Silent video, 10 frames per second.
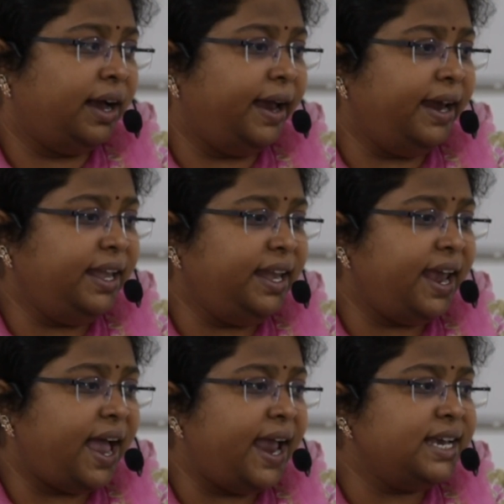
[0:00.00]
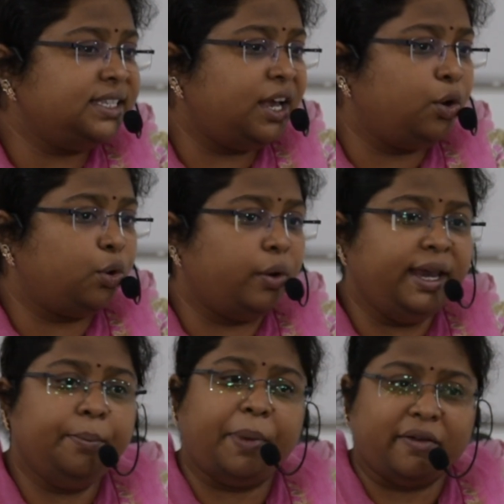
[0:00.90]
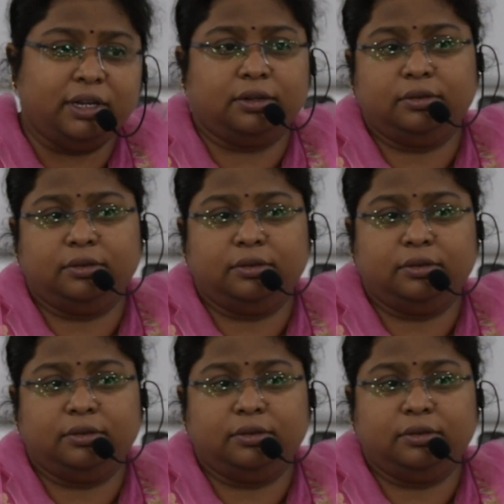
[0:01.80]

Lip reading: India is a growing power